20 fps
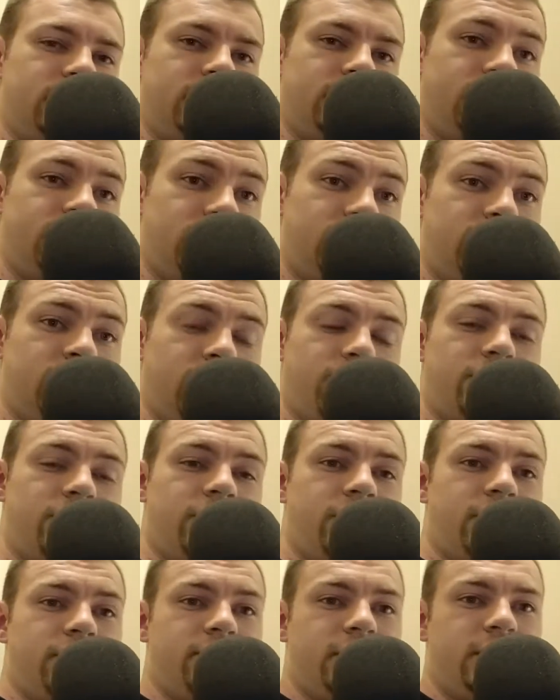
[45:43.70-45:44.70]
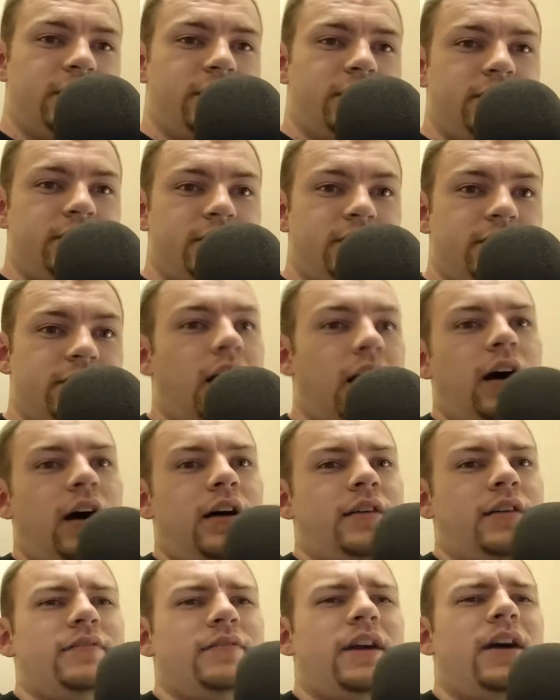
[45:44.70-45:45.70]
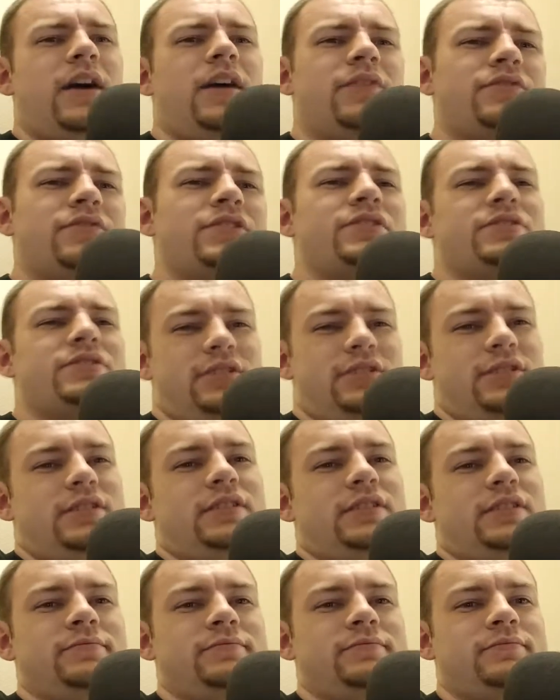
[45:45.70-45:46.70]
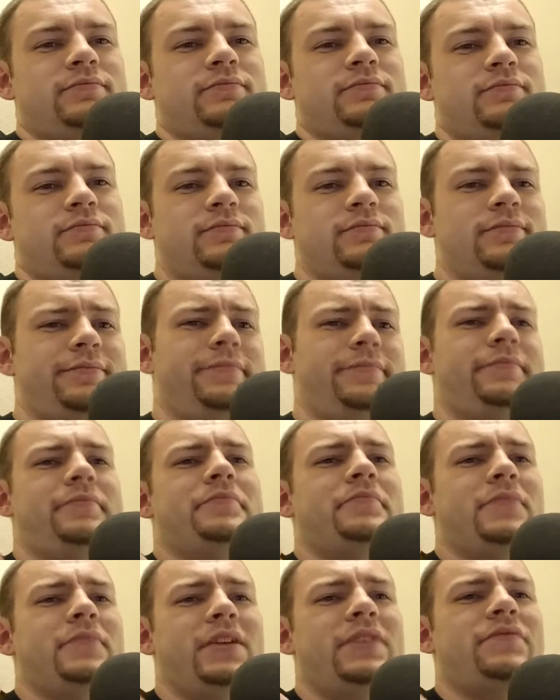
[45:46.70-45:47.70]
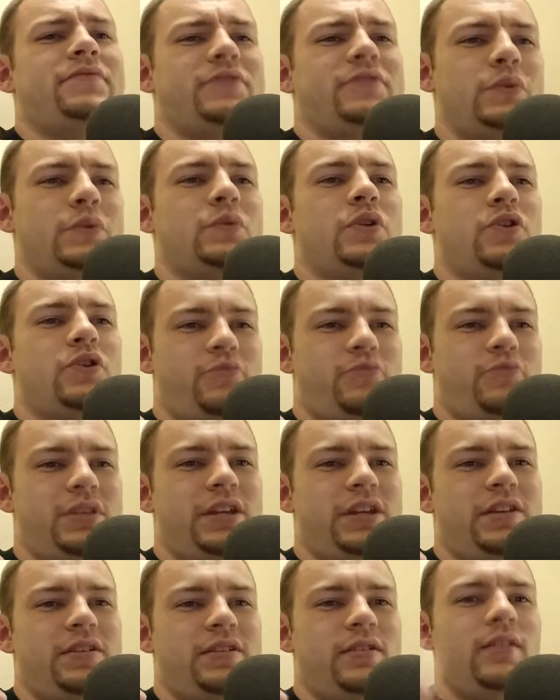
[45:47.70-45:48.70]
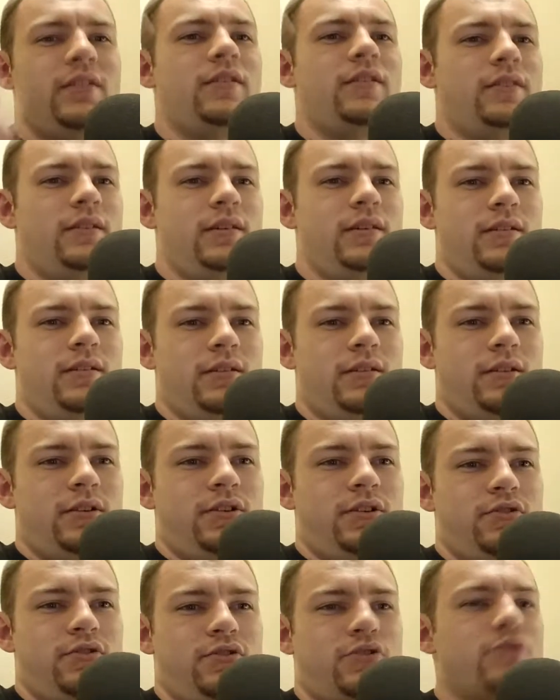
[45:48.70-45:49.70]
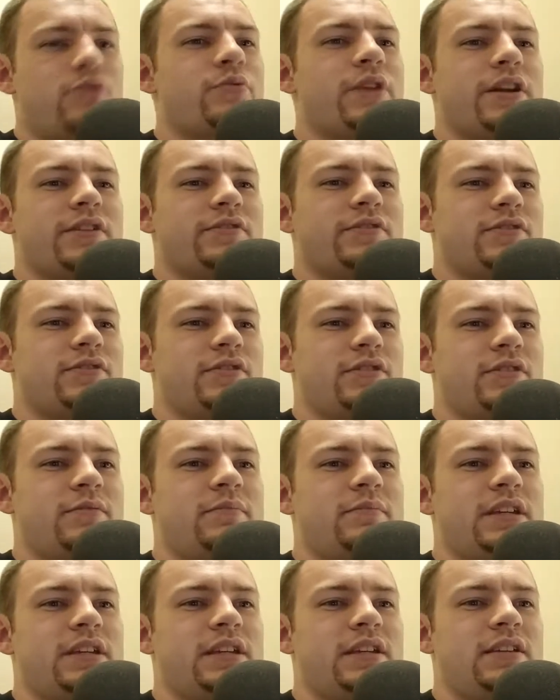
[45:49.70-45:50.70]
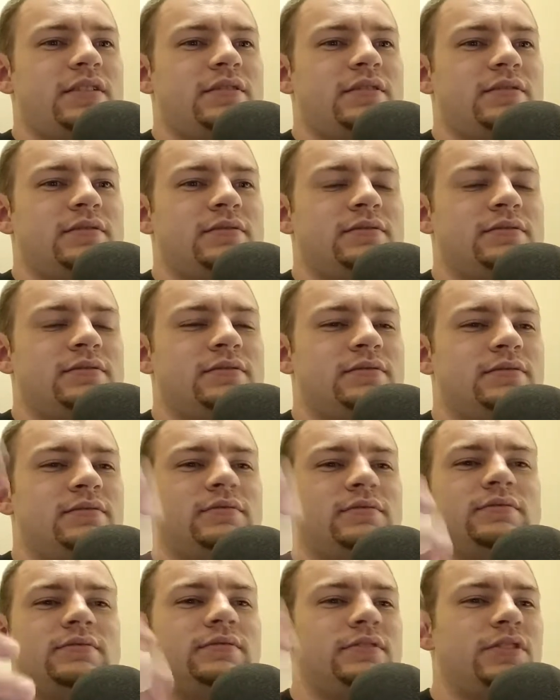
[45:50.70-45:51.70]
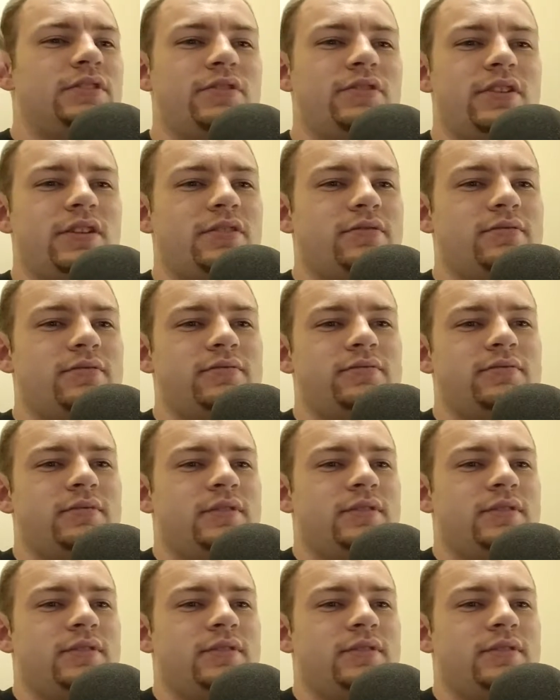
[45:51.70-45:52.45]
unfortunate because, obviously, if you know me, Shrek's gonna be, you know,